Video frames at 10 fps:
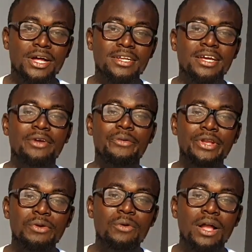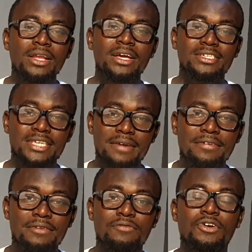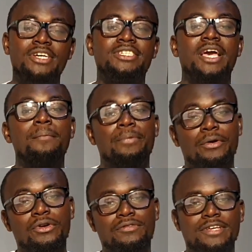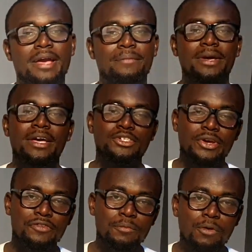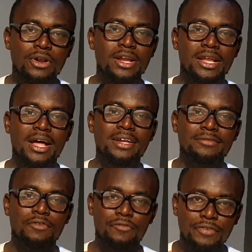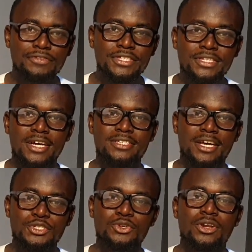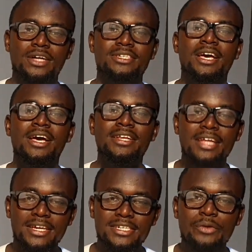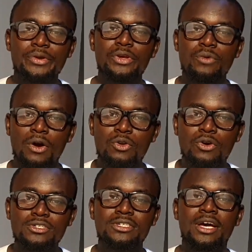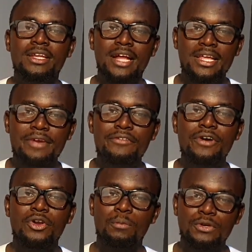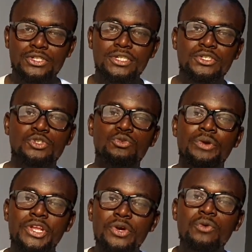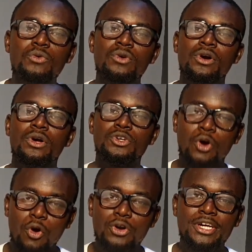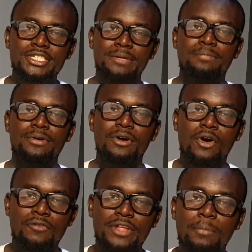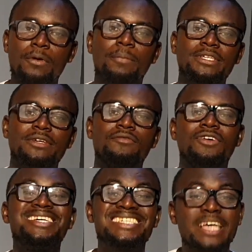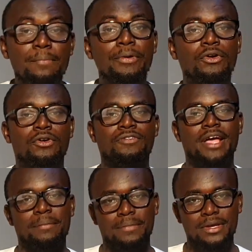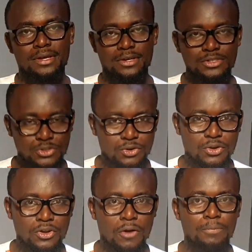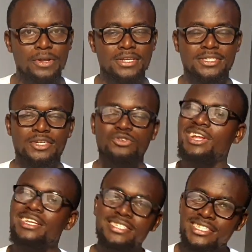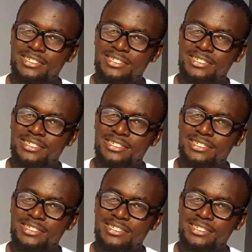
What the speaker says: that a renewal is given for the same period of time. So if you bought the land for 50 years, ensure that there is a renewal clause that gives you an opportunity to renew your ownership of that property for the same period of time. So I hope you understand. So that is a